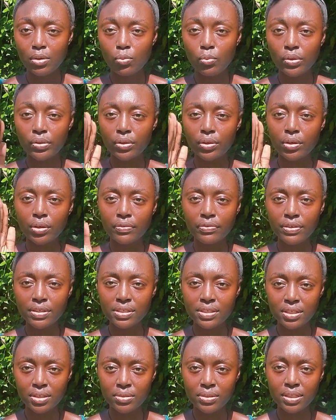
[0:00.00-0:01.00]
When the earth
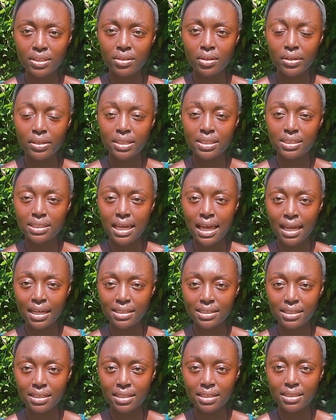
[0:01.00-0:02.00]
is tilted on its
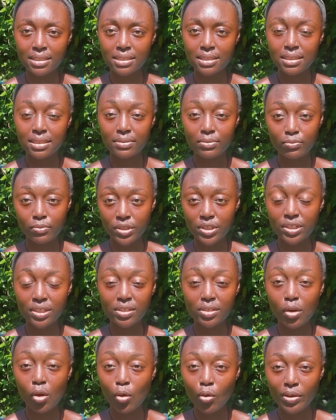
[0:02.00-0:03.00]
axis, which
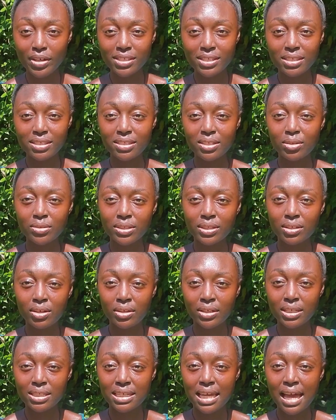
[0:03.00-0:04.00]
it always is tilted
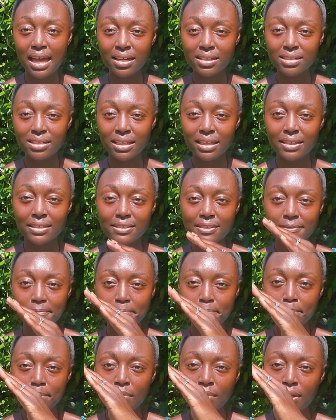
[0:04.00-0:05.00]
on its axis,
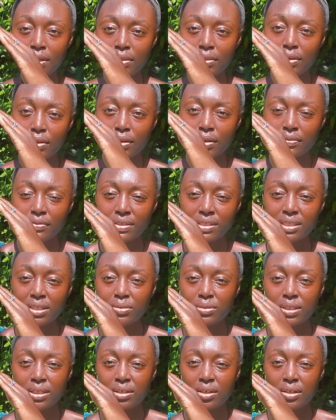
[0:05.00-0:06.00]
the earth is
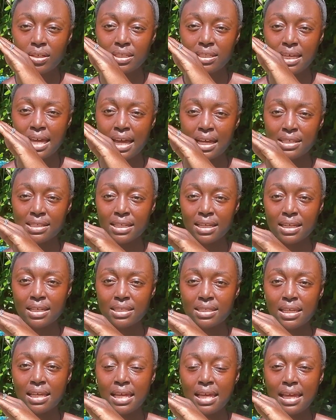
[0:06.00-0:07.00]
tilted on its
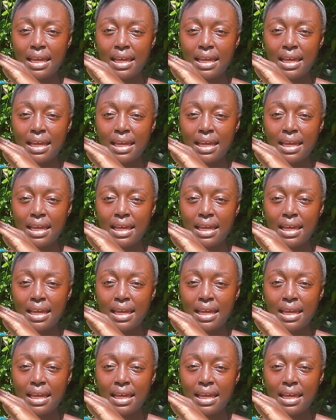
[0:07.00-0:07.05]
axis,